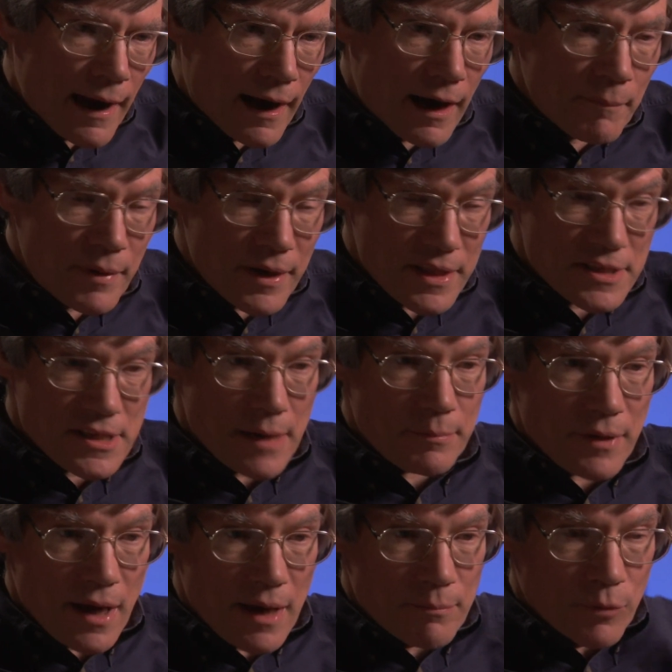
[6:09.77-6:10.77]
Uh, but at the same
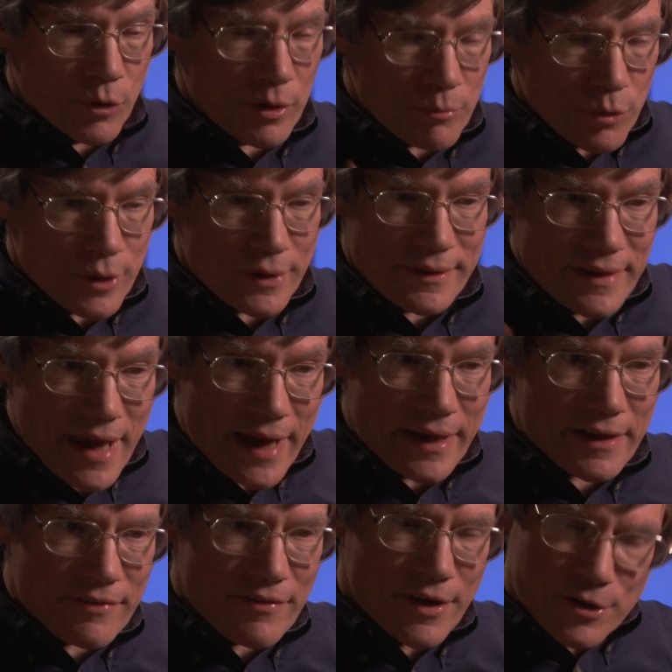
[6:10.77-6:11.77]
time, more and more
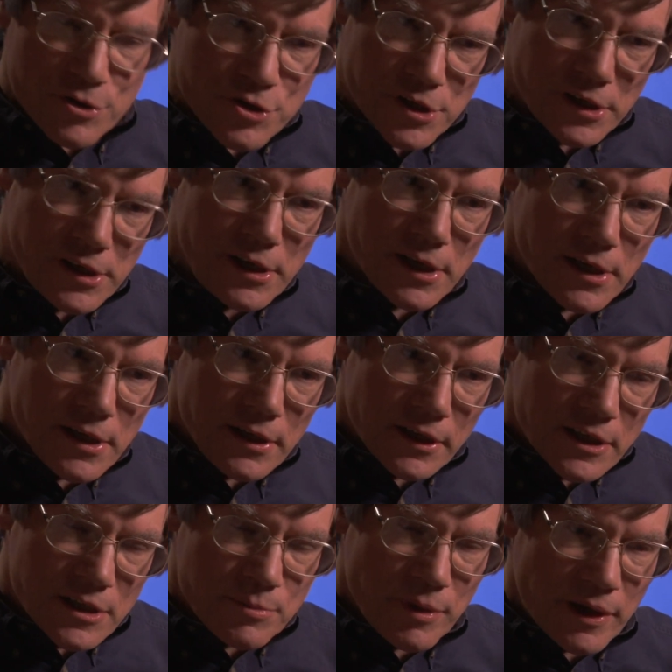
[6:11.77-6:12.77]
negative energy
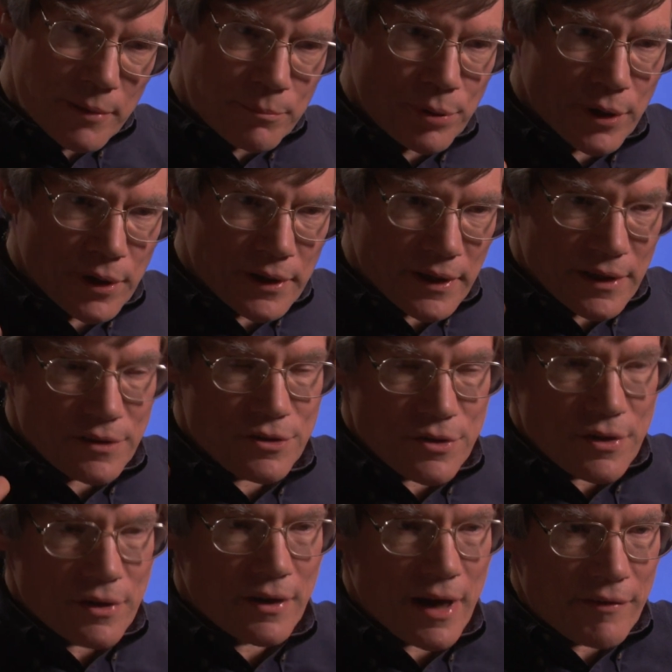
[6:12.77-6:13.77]
is being put into
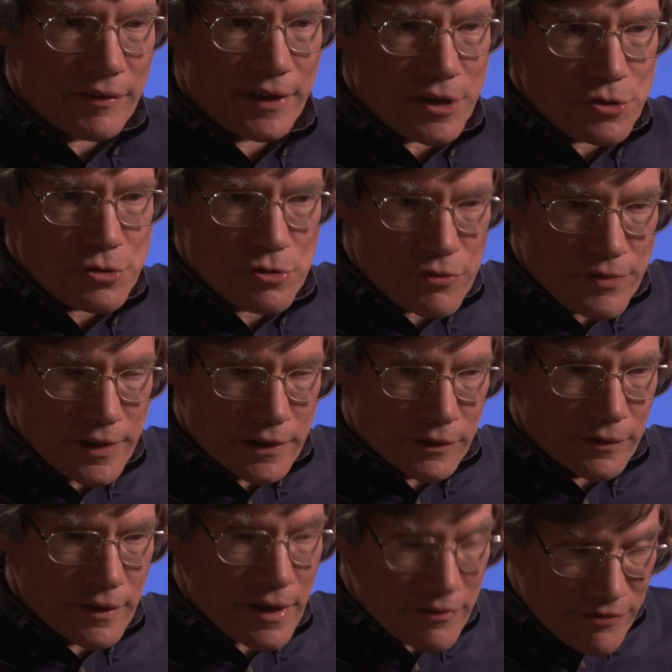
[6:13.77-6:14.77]
the gravitational
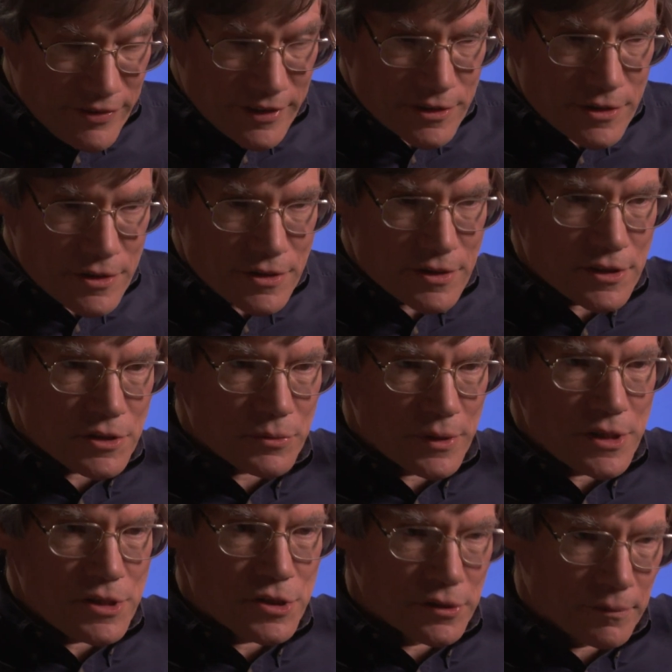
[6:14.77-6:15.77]
field that fills this
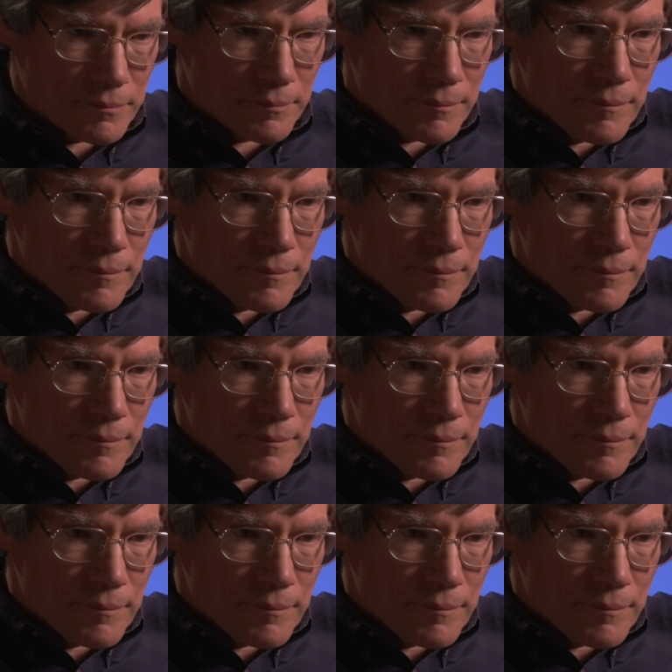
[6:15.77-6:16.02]
region.